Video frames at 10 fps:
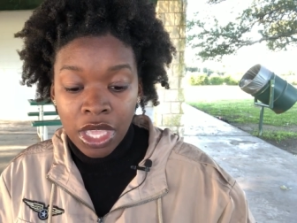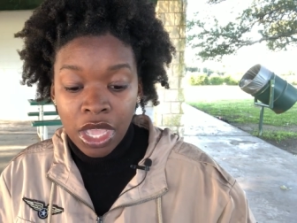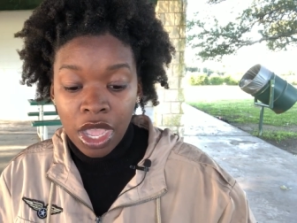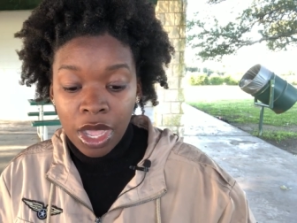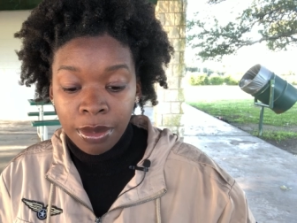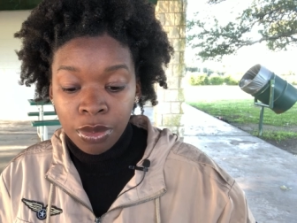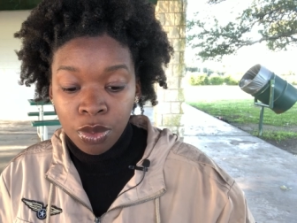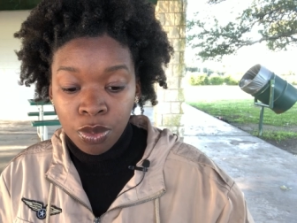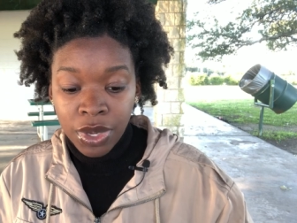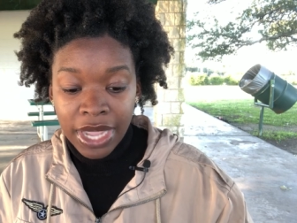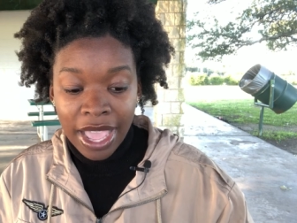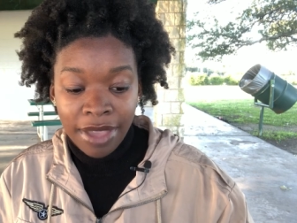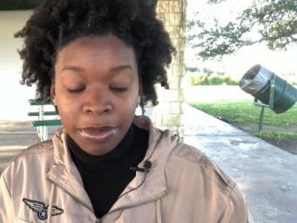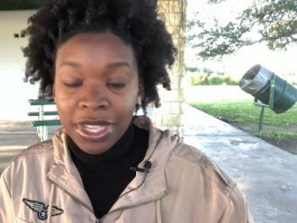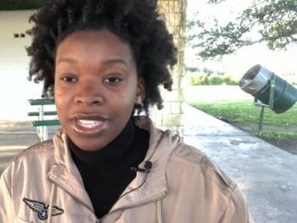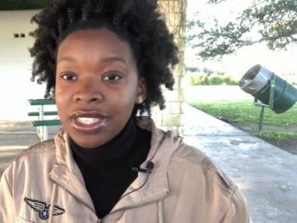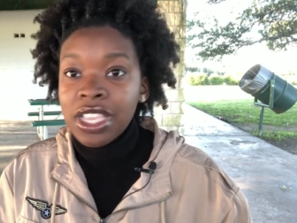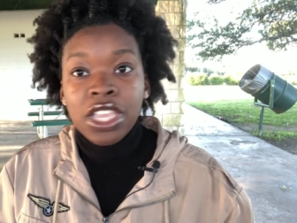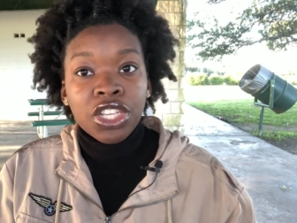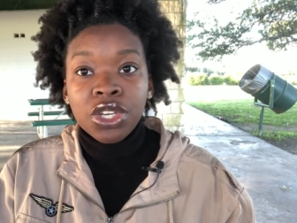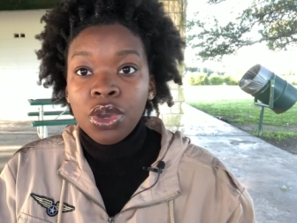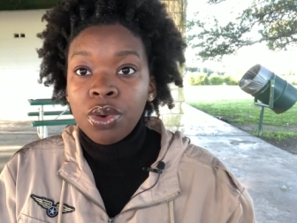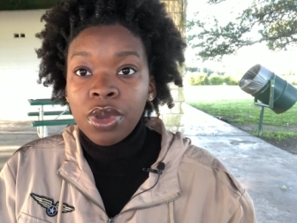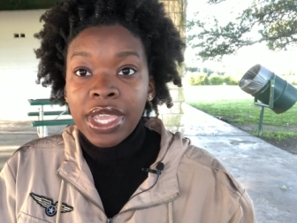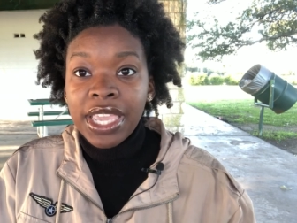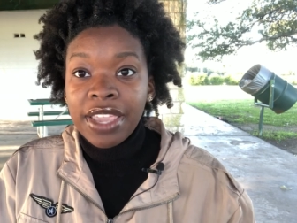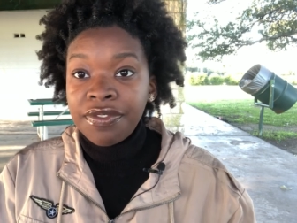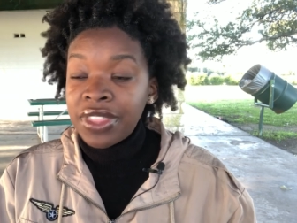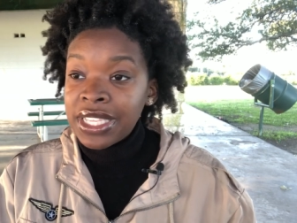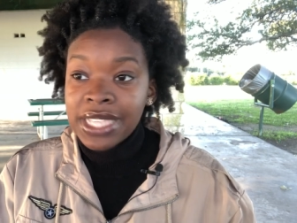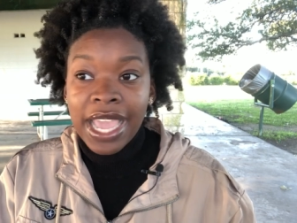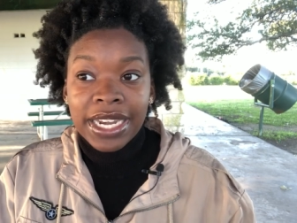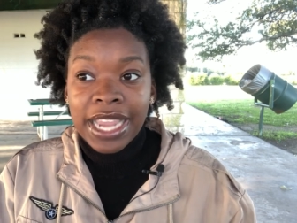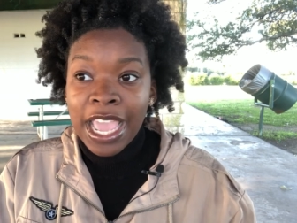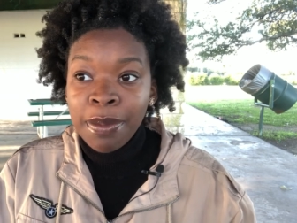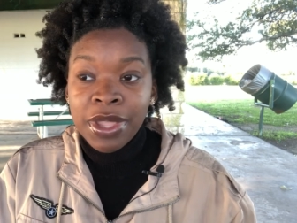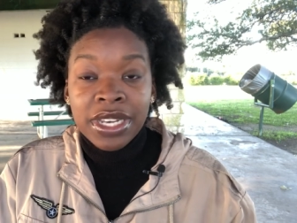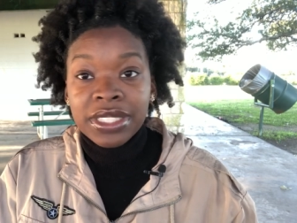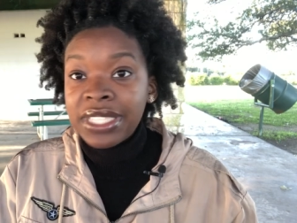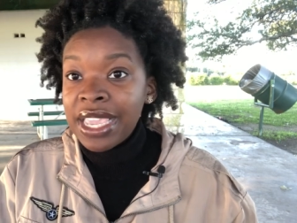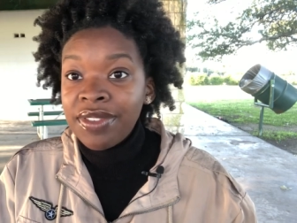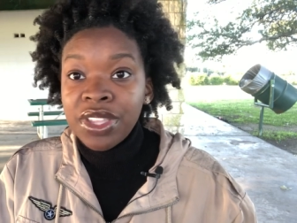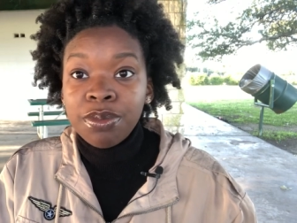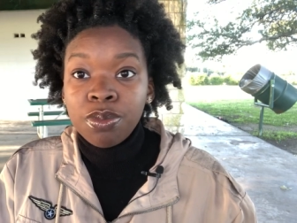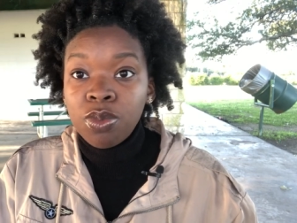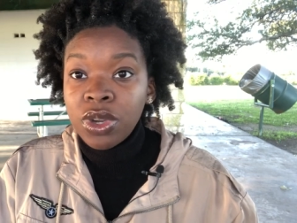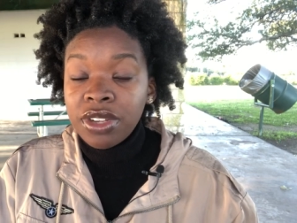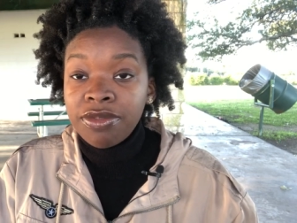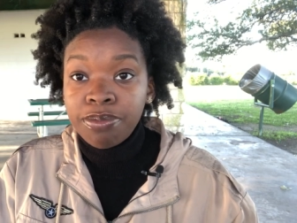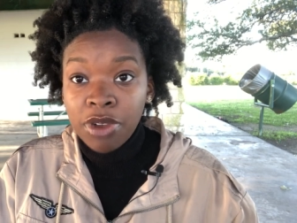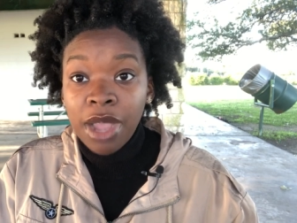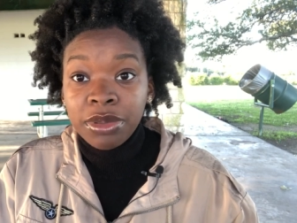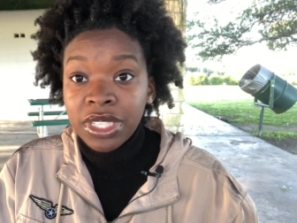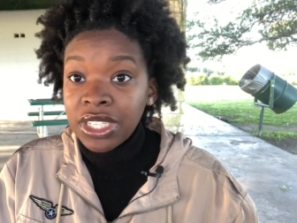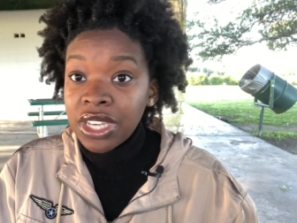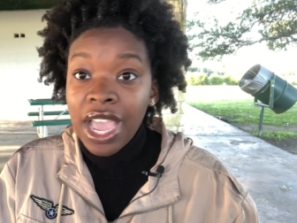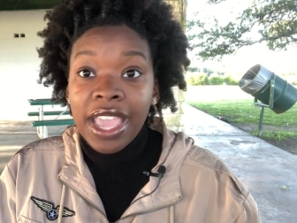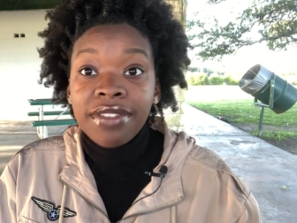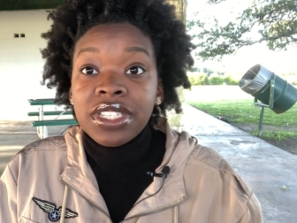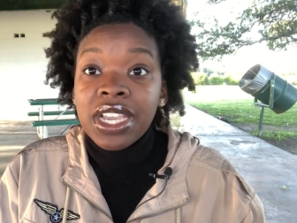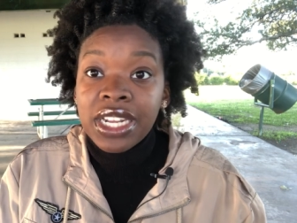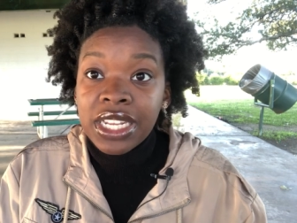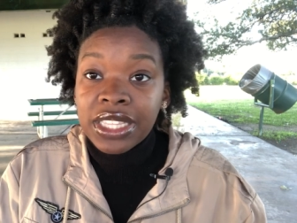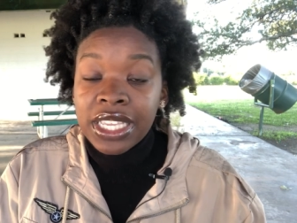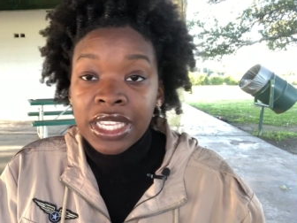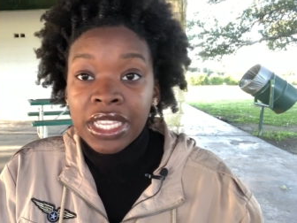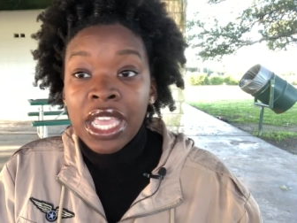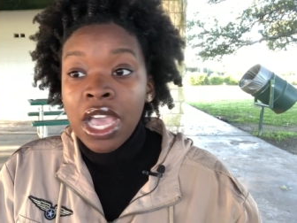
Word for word: um, would have. Because, you know, if this hadn't happened, David would have probably not have done anything.